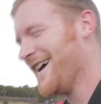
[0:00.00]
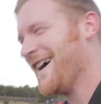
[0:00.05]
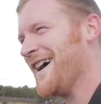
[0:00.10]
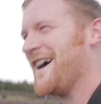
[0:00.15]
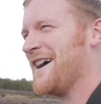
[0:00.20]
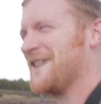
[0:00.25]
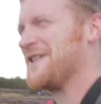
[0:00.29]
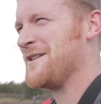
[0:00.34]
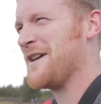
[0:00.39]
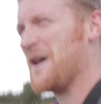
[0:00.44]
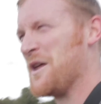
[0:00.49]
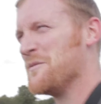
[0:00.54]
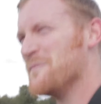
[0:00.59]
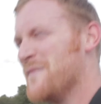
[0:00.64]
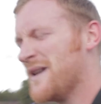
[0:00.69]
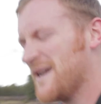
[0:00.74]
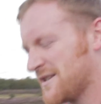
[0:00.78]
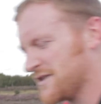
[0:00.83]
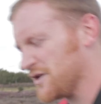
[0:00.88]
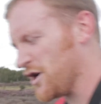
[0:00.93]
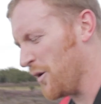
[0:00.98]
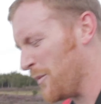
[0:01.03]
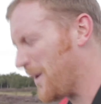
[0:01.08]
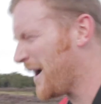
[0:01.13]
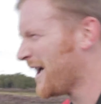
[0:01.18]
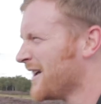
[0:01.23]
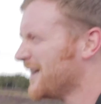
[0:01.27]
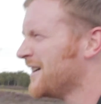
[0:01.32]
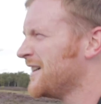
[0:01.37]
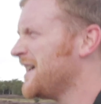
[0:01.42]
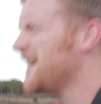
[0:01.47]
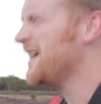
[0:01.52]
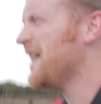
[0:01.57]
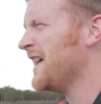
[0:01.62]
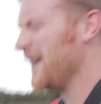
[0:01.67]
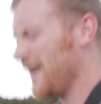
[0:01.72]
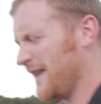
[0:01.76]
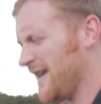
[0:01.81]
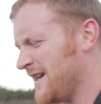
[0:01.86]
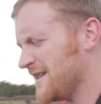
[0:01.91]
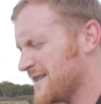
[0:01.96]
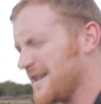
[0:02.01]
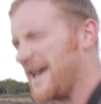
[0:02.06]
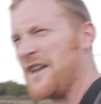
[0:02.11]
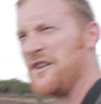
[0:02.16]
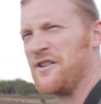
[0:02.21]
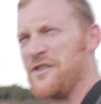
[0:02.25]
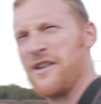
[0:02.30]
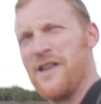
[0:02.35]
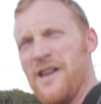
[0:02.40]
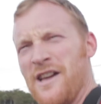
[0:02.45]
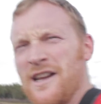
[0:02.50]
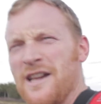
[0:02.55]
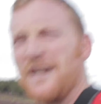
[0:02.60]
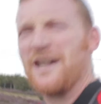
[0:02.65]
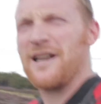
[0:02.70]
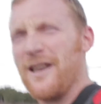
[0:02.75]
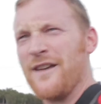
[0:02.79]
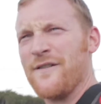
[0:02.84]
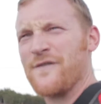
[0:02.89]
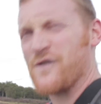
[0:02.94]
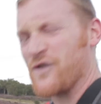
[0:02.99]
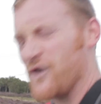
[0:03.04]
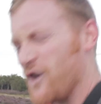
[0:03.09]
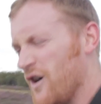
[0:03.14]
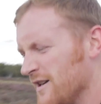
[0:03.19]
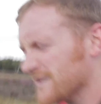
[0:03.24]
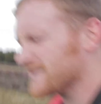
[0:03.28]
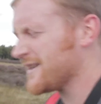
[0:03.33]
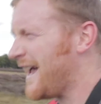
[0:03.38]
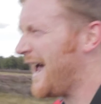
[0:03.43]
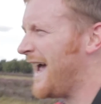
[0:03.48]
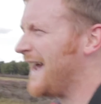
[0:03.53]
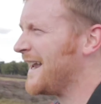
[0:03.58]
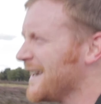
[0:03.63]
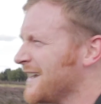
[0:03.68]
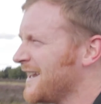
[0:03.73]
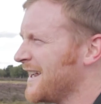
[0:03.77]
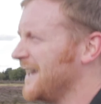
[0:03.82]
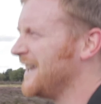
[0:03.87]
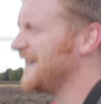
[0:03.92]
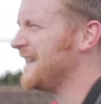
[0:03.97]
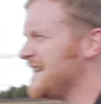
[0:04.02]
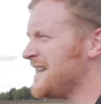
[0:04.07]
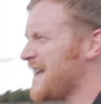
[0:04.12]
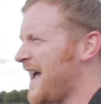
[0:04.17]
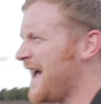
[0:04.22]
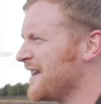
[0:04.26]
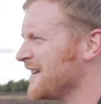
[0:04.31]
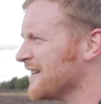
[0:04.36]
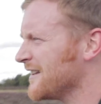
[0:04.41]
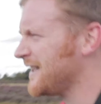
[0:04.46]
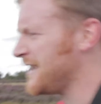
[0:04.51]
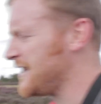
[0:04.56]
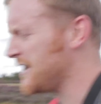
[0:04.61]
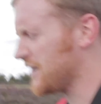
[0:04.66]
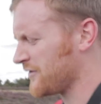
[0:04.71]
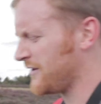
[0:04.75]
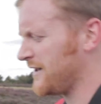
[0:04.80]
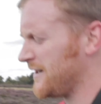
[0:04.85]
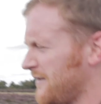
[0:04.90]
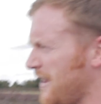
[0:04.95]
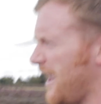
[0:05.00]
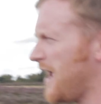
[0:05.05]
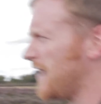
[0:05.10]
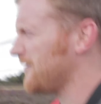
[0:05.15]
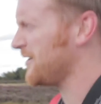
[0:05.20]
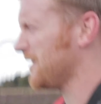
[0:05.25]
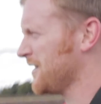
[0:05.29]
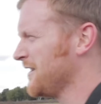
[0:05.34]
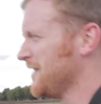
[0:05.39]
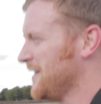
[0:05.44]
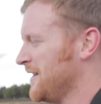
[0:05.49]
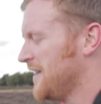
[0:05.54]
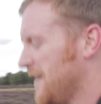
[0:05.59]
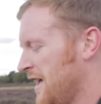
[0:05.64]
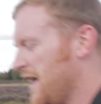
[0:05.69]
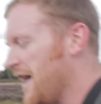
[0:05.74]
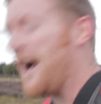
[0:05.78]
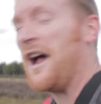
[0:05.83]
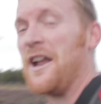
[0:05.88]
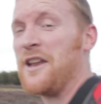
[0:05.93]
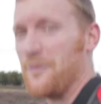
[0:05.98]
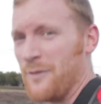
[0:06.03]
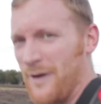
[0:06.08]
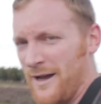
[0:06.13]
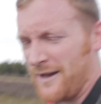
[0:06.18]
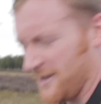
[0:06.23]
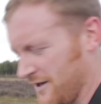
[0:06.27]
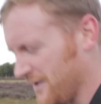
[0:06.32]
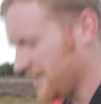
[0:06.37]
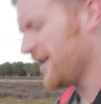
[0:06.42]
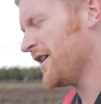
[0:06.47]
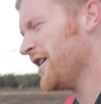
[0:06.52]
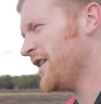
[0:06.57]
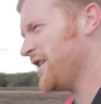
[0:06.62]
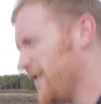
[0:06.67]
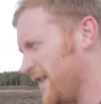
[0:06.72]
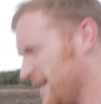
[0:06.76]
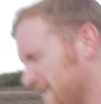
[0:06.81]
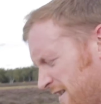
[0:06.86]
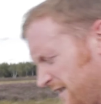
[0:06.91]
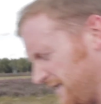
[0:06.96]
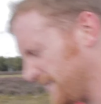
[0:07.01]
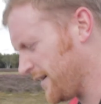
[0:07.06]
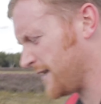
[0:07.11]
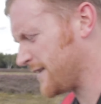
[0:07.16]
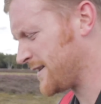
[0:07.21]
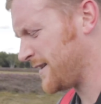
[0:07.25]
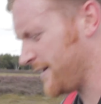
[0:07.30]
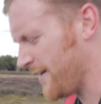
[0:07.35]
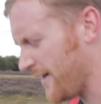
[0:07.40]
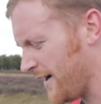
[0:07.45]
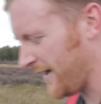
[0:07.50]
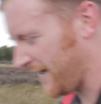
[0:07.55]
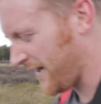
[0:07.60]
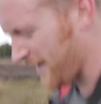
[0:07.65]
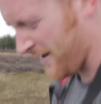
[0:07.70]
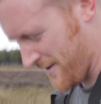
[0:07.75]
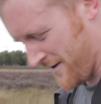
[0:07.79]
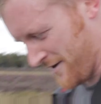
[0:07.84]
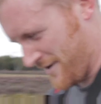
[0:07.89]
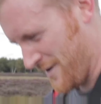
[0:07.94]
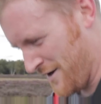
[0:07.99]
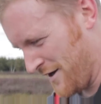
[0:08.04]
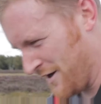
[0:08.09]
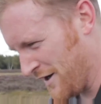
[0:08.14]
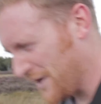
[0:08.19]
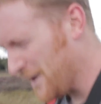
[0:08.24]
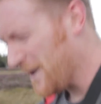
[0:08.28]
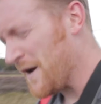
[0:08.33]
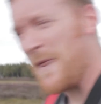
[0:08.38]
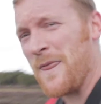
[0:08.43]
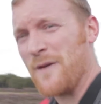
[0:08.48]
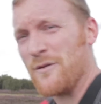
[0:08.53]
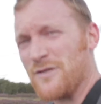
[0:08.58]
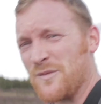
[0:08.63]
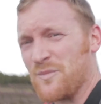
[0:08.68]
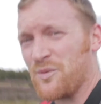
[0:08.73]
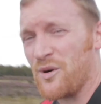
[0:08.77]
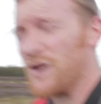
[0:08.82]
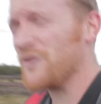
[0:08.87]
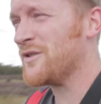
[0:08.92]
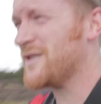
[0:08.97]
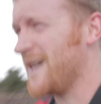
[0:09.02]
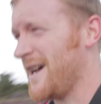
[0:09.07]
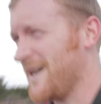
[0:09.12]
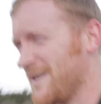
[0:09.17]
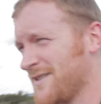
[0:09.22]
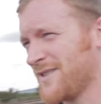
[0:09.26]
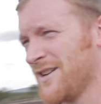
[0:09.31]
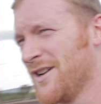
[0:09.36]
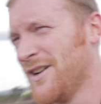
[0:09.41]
I keep getting them mixed up. Lee's End, Cliff Cross, End Lee Creek, yeah. Anyway, 1999, there was a protest.